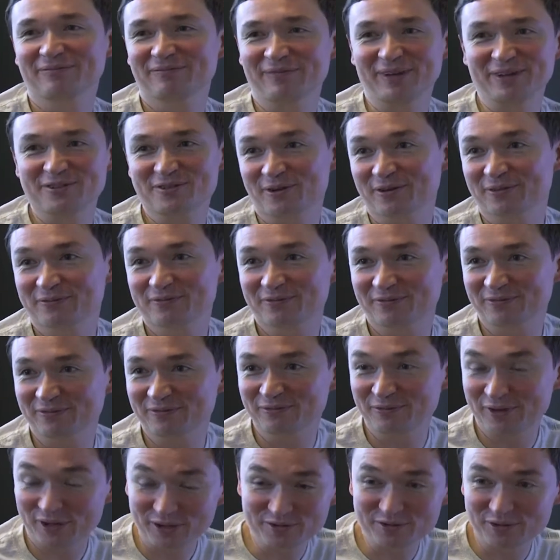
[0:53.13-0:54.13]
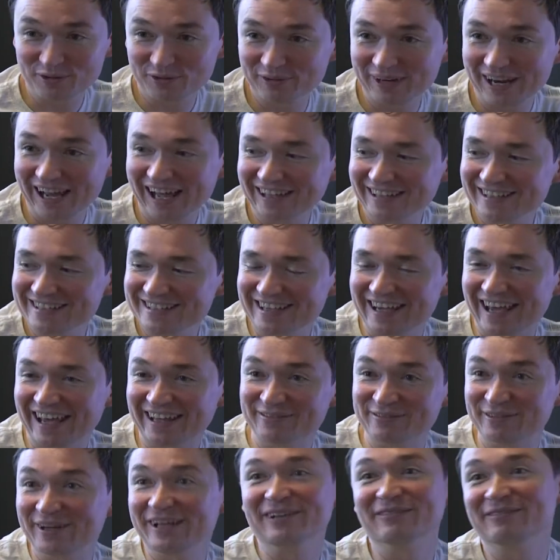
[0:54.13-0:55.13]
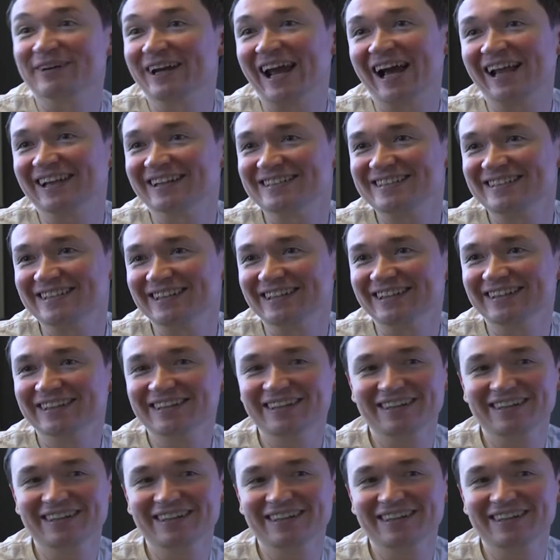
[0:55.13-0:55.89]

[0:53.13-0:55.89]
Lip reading: mixture of virtual reality and real reality.